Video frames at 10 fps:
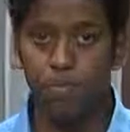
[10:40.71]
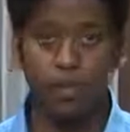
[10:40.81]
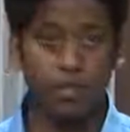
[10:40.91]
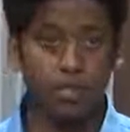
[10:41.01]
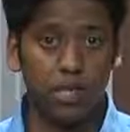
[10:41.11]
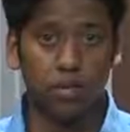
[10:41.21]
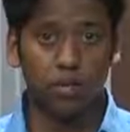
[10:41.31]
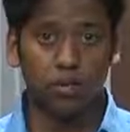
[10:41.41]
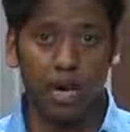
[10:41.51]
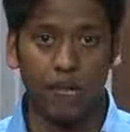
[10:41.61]
In this
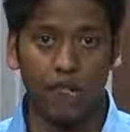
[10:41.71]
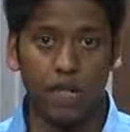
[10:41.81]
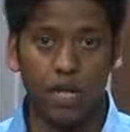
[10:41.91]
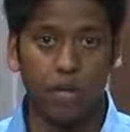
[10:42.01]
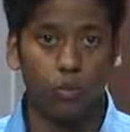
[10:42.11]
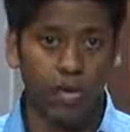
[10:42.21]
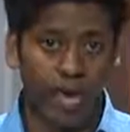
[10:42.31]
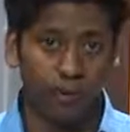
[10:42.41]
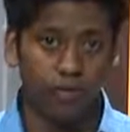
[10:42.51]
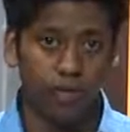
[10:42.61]
sample graph we
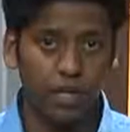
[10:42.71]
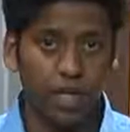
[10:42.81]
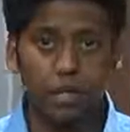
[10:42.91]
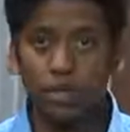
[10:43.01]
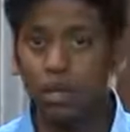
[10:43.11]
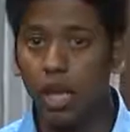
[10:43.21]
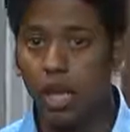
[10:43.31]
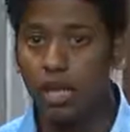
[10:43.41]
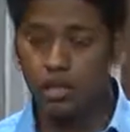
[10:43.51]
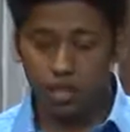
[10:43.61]
have, the
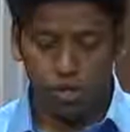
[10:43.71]
line